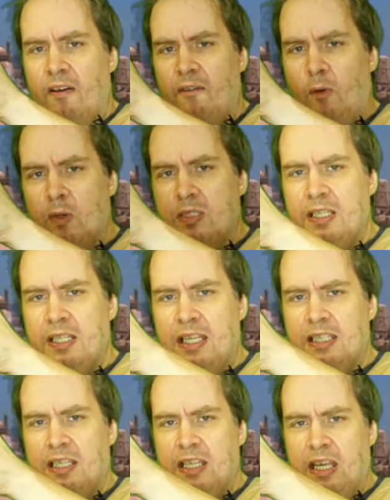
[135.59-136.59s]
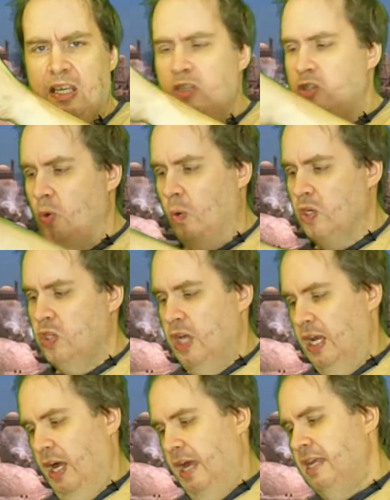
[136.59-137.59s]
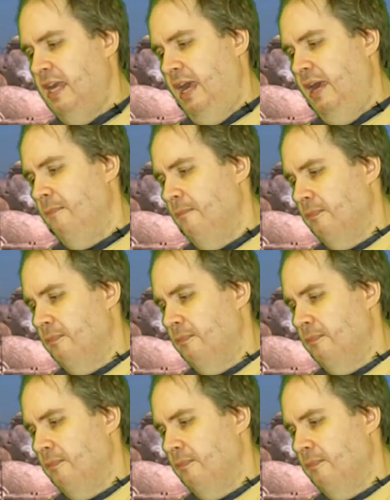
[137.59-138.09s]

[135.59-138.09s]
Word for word: Force and Destiny is your Jedi game.